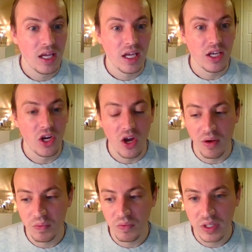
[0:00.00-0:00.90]
you know,
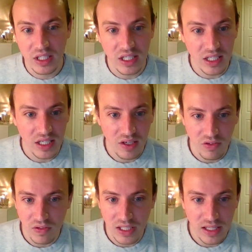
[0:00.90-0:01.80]
I'm really
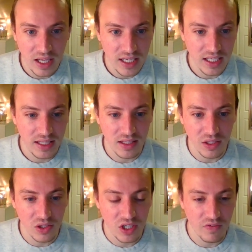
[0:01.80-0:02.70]
liking the
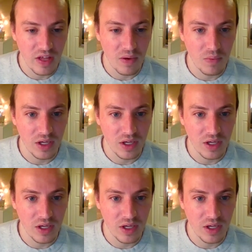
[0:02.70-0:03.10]
look of that one.